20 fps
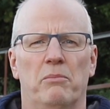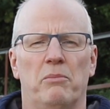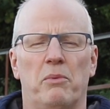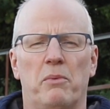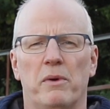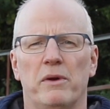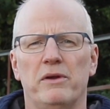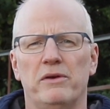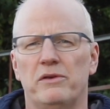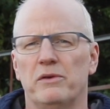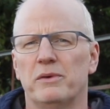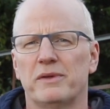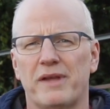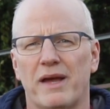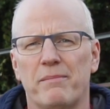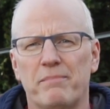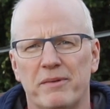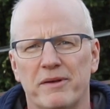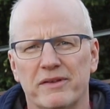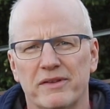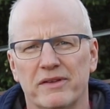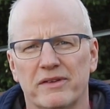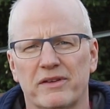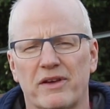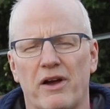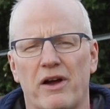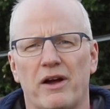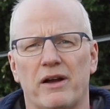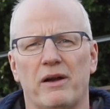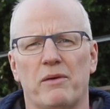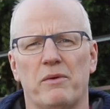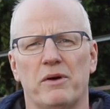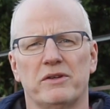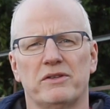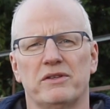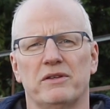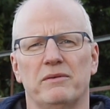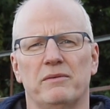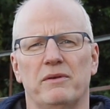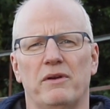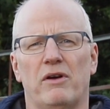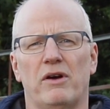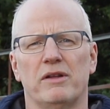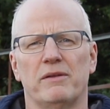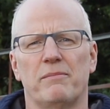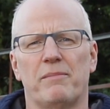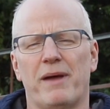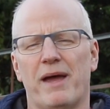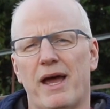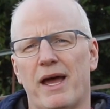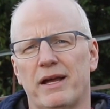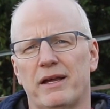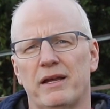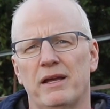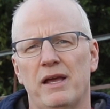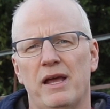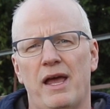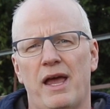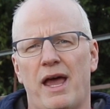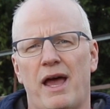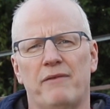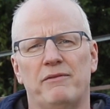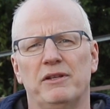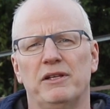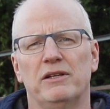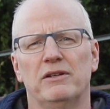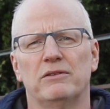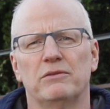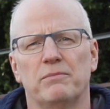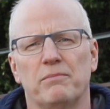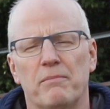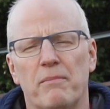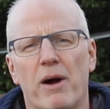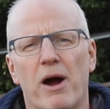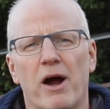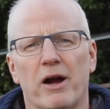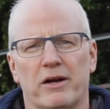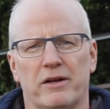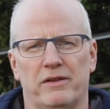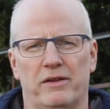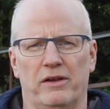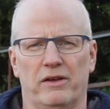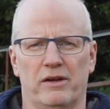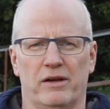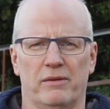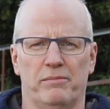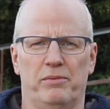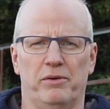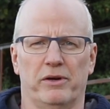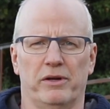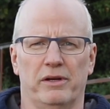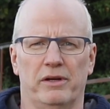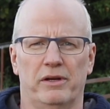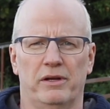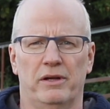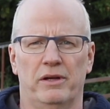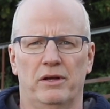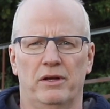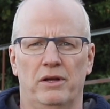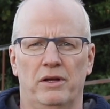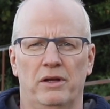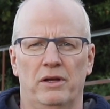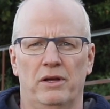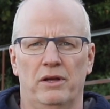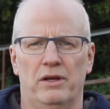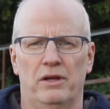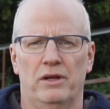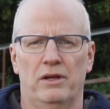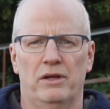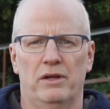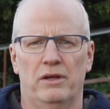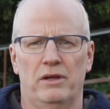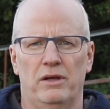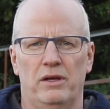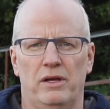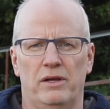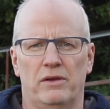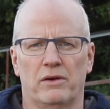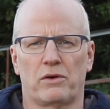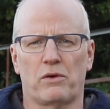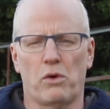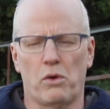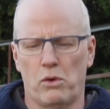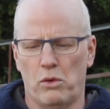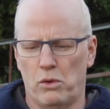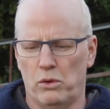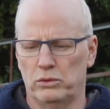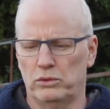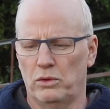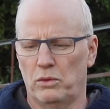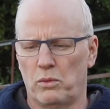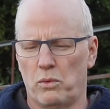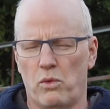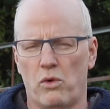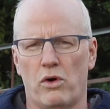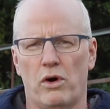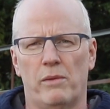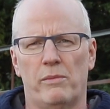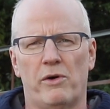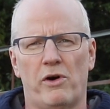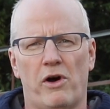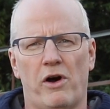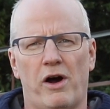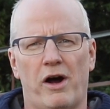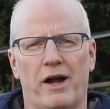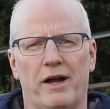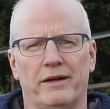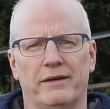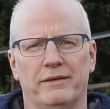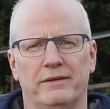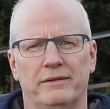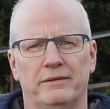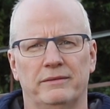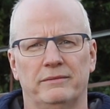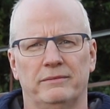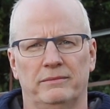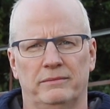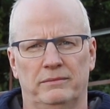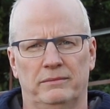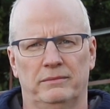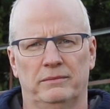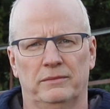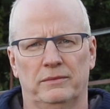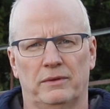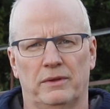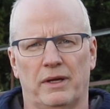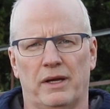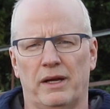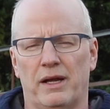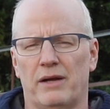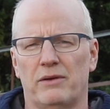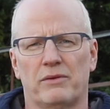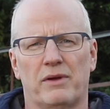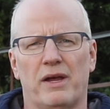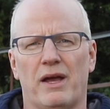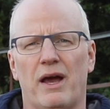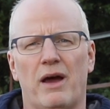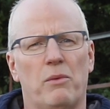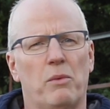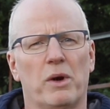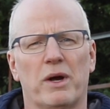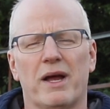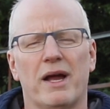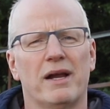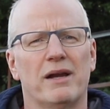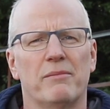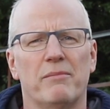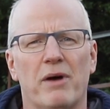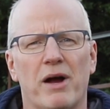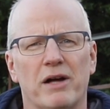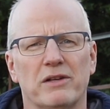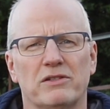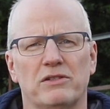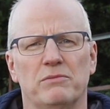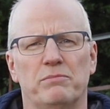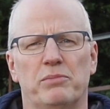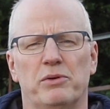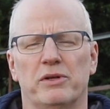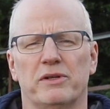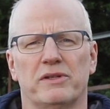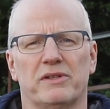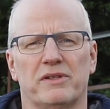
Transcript: What you do with that business card, I want you on the back, have a little mark that you're going to put. Either cold, warm, or hot. Okay, I don't care what kind of marks you put.